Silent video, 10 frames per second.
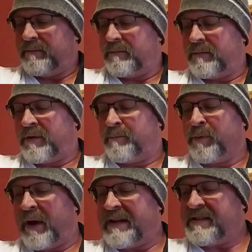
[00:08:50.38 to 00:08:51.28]

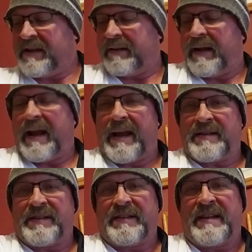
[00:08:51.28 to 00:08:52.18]
bracing that
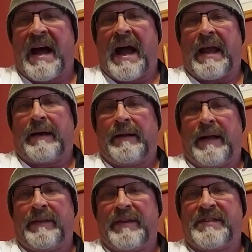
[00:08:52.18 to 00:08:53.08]
has the dial
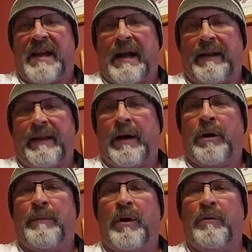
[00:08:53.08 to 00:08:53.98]
on the side of the
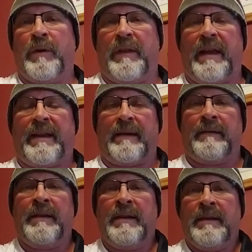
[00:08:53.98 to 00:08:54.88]
elbow, where they
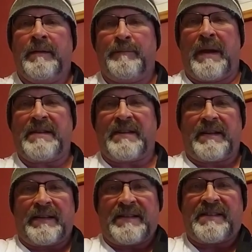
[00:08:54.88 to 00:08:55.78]
can
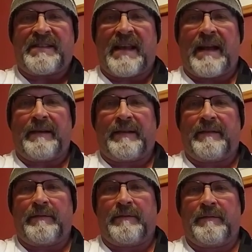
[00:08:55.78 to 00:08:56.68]
basically set
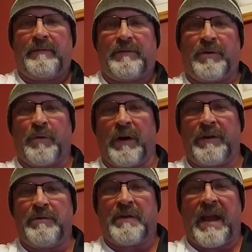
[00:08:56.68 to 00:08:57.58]
to where
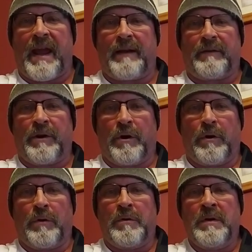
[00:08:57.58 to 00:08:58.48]
you can't
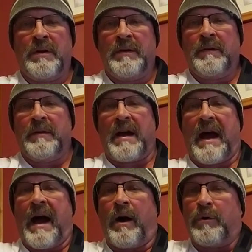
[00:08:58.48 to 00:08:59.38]
go
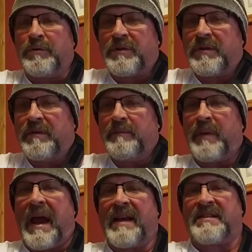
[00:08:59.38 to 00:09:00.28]
out
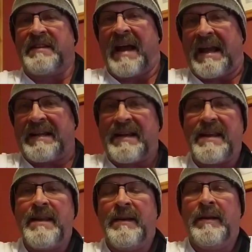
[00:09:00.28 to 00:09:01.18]
past
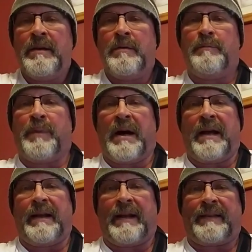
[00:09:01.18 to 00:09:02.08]
90,
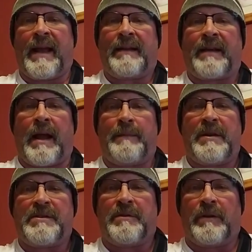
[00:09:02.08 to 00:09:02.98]
but at that time
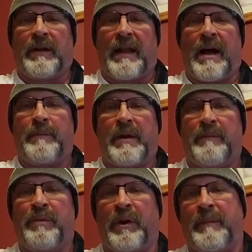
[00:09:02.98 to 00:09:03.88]
he's going to allow me to
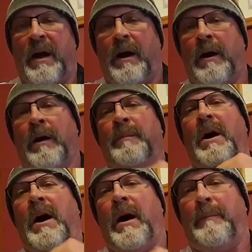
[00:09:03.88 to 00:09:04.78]
bring my arm
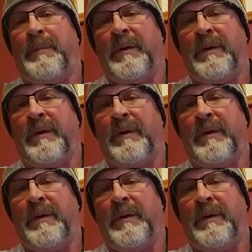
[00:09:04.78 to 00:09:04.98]
up